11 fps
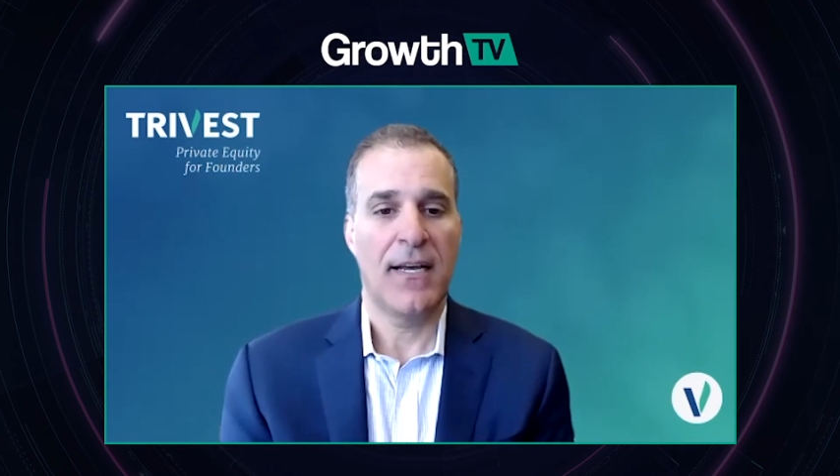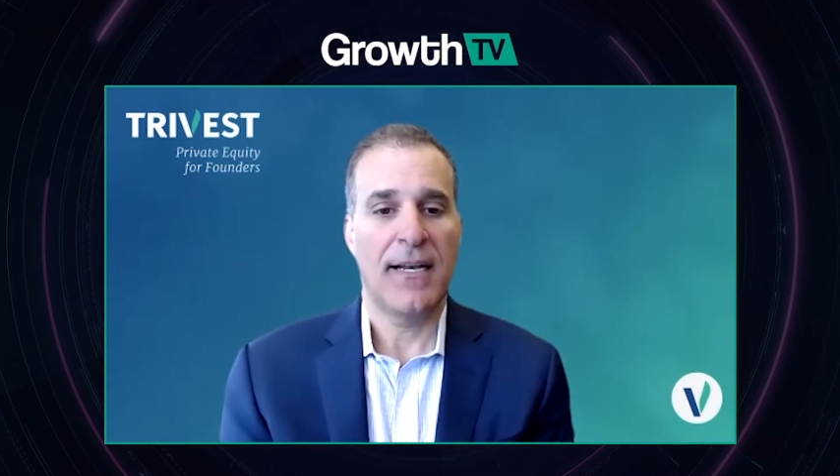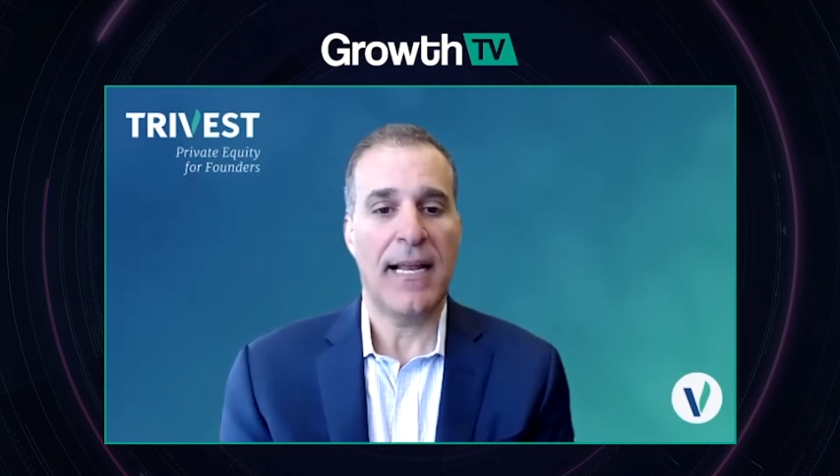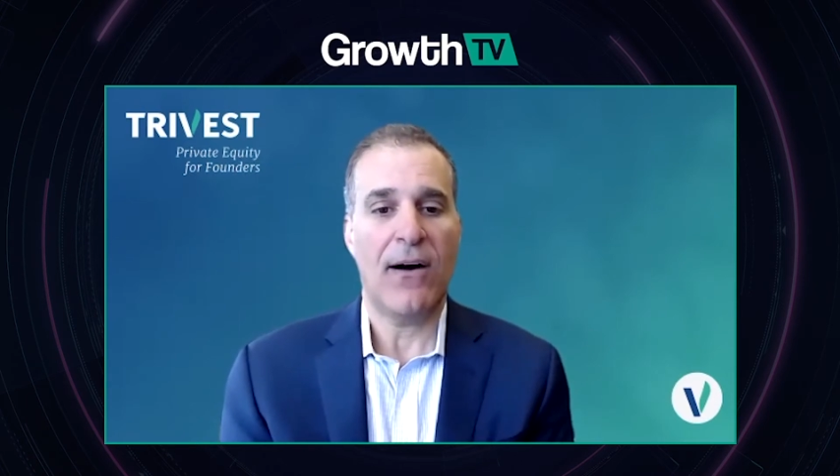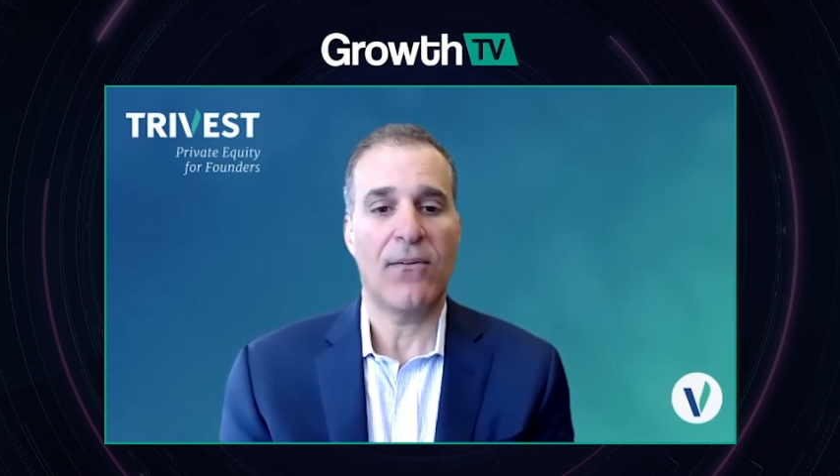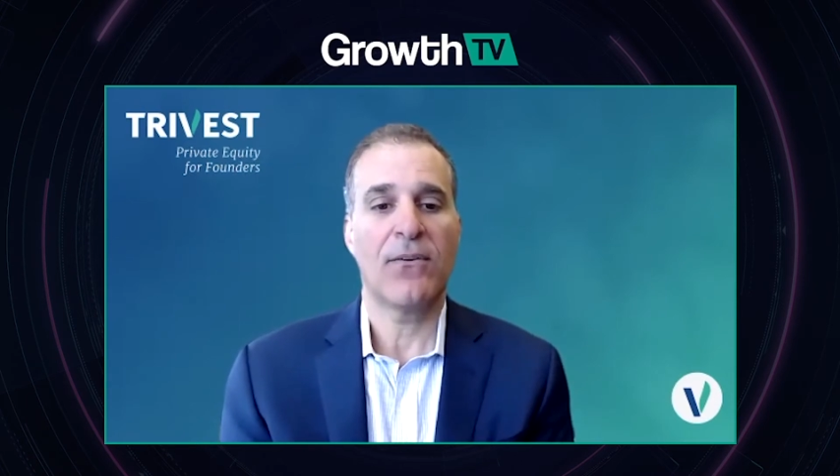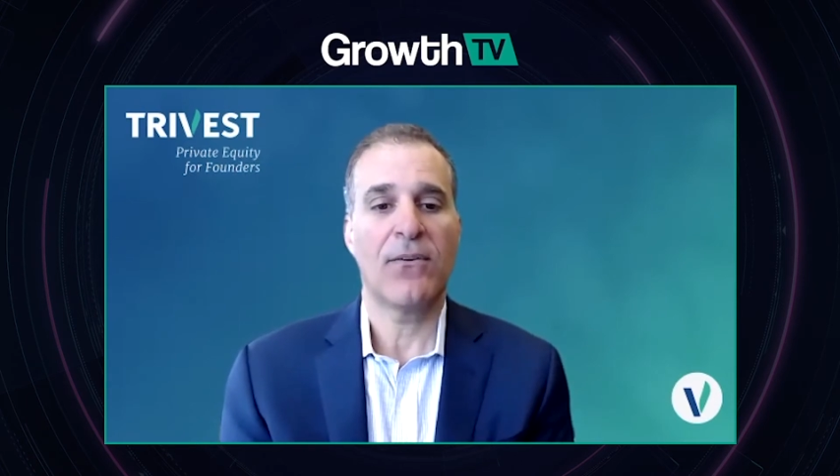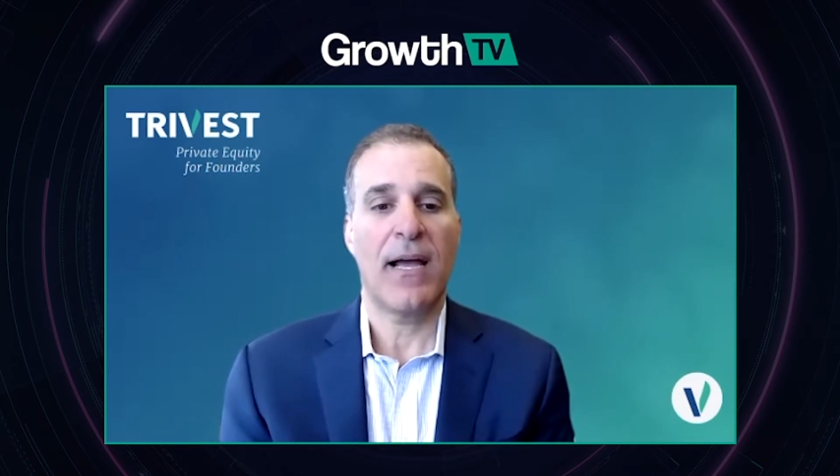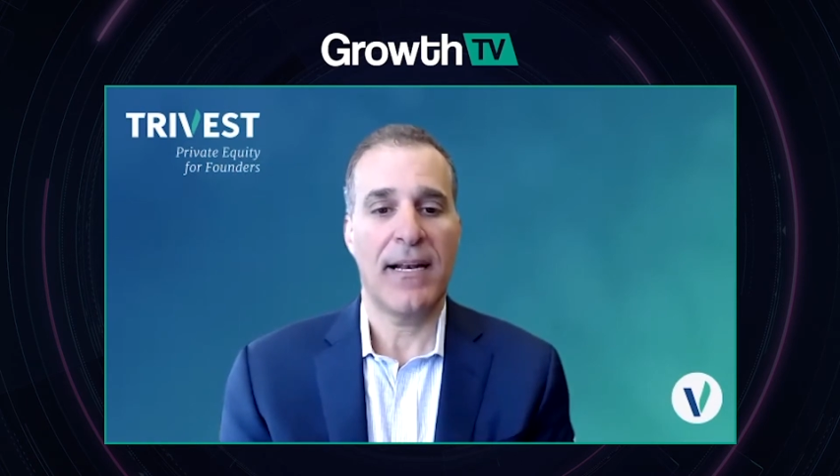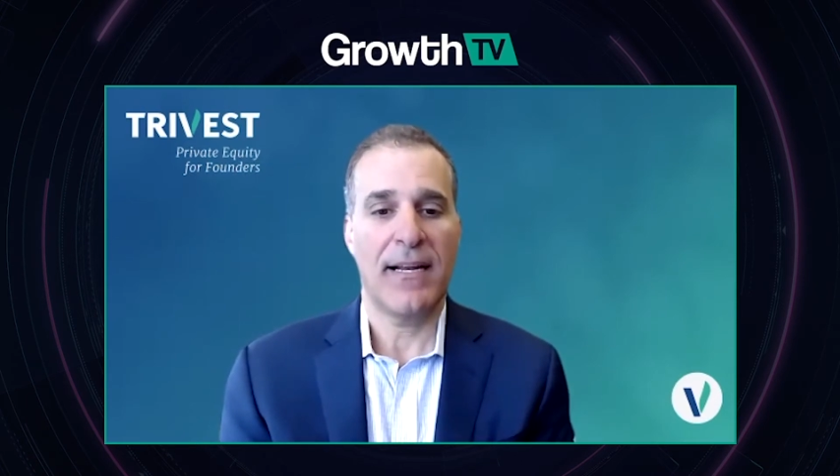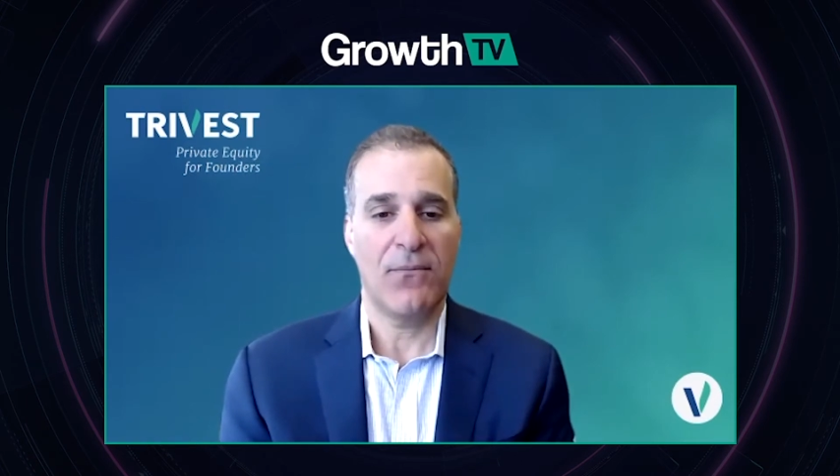Now,
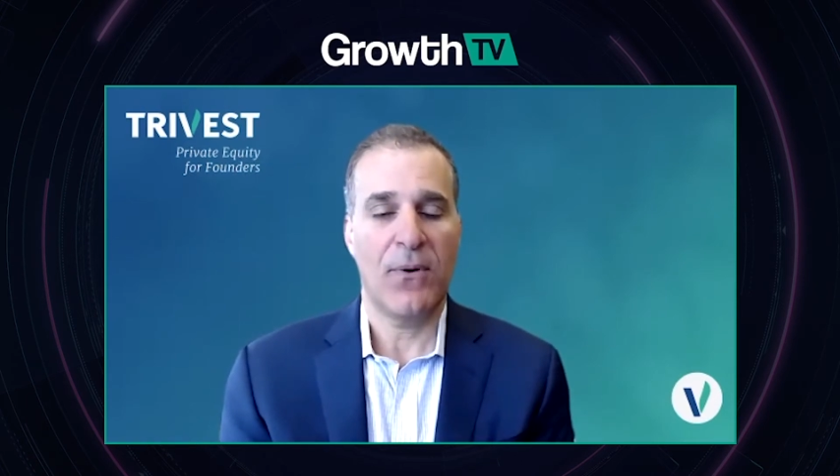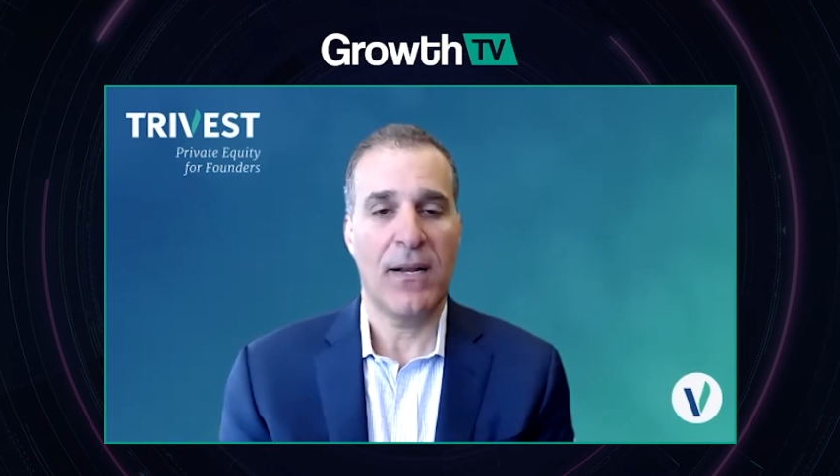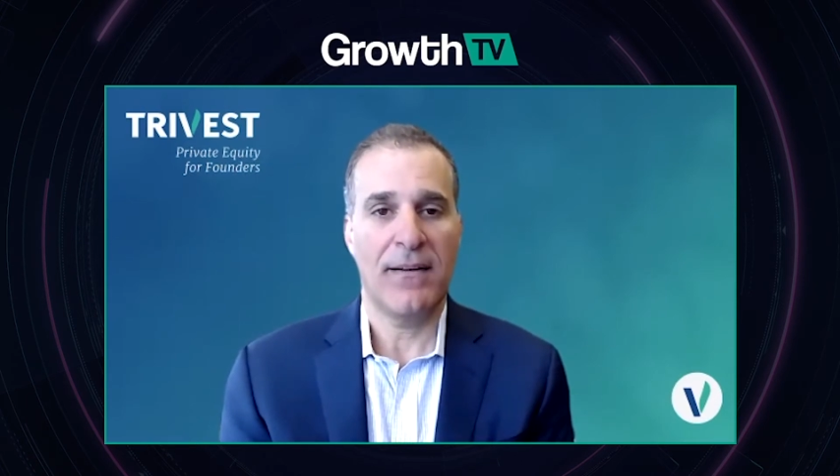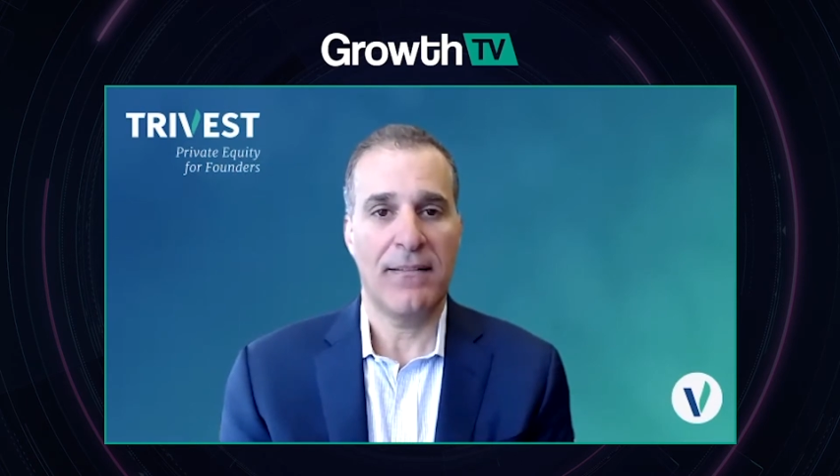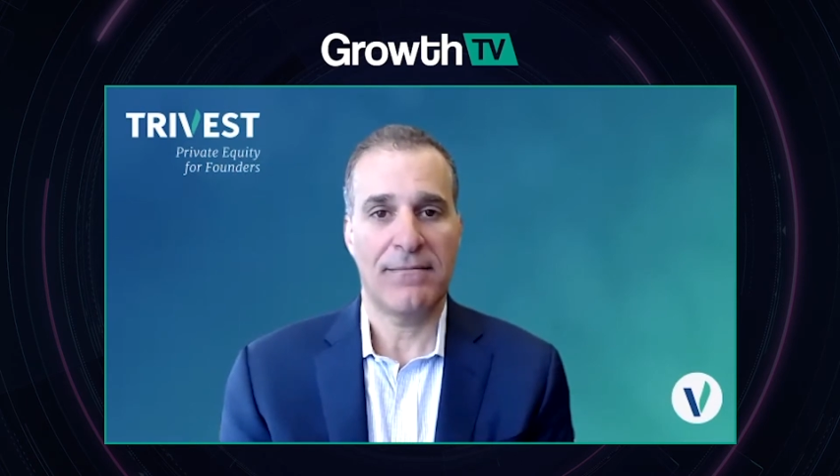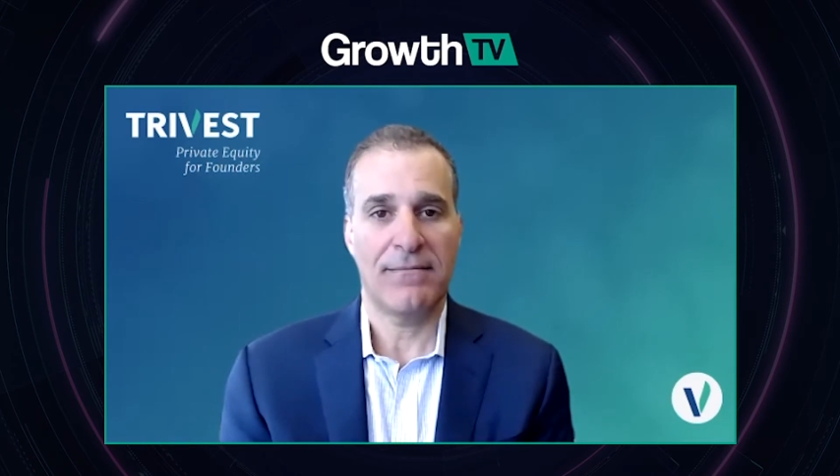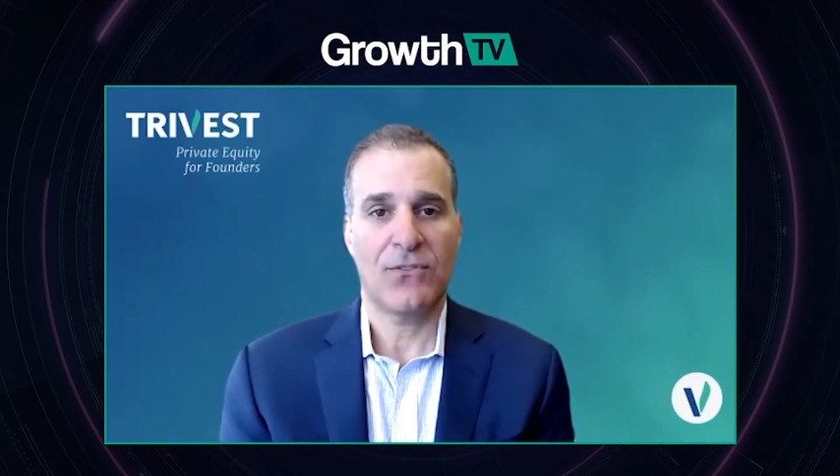granted, when